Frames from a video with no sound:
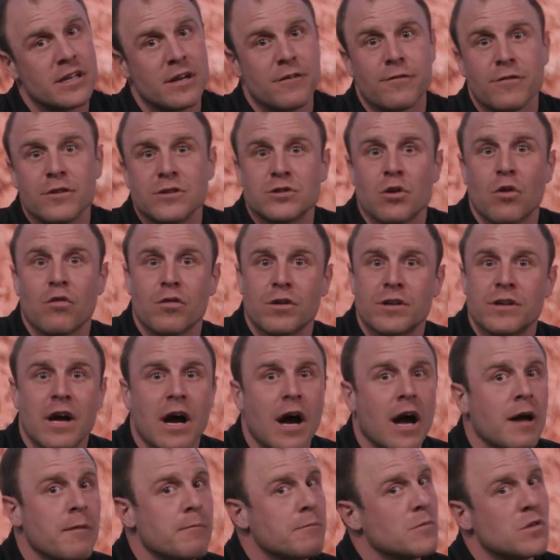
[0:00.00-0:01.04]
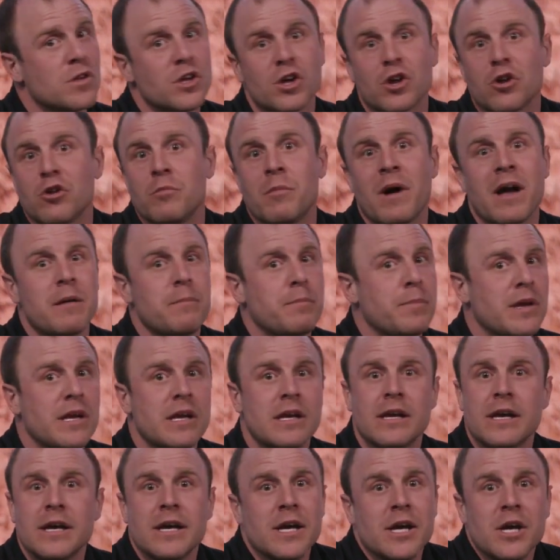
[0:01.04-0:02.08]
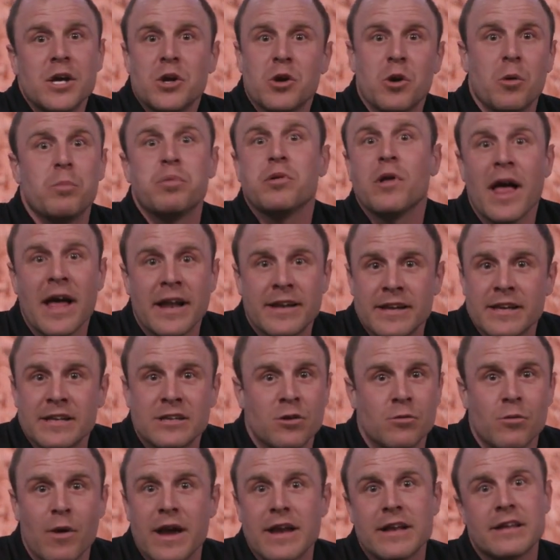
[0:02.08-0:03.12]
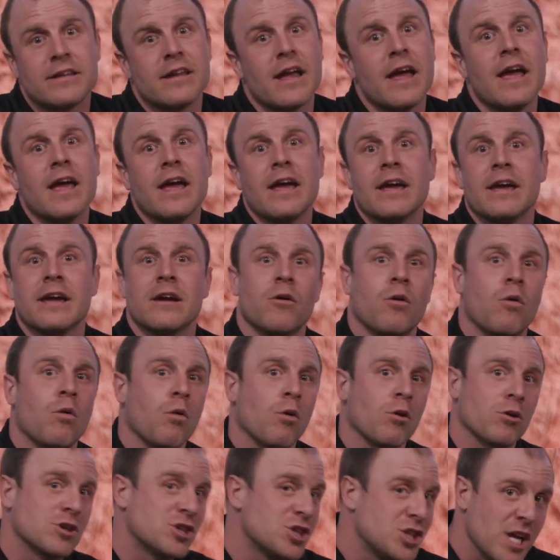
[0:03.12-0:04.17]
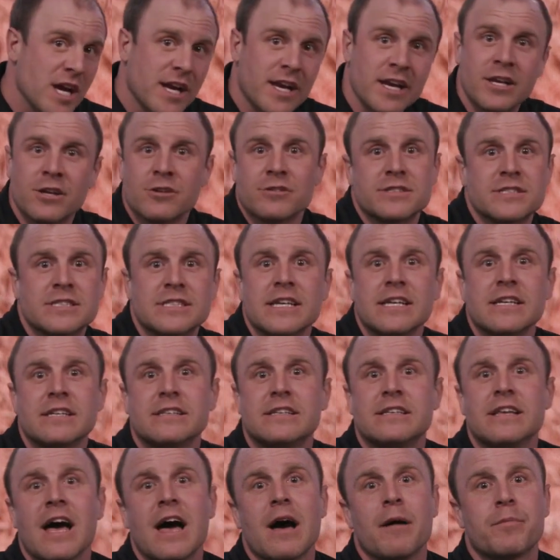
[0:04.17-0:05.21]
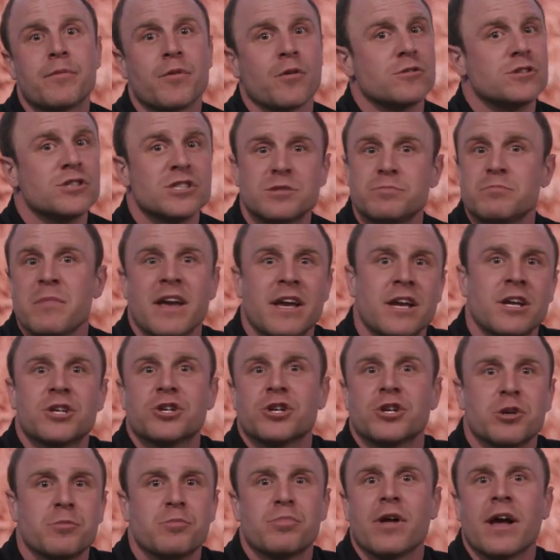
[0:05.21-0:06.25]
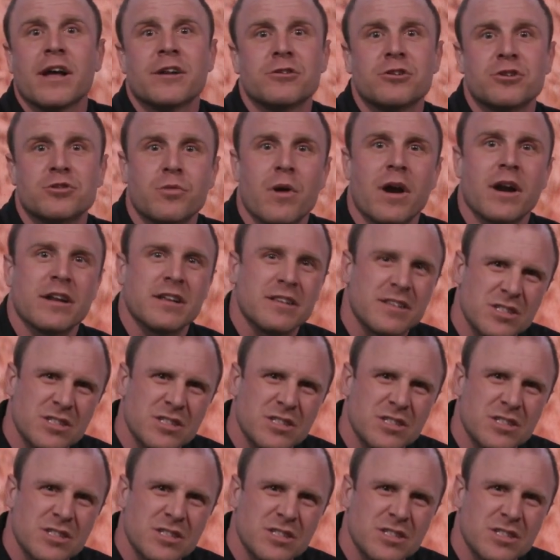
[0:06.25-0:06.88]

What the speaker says: difference over time. Little might be planting the right day, or checking your seed depth, or just making sure your planter's ready.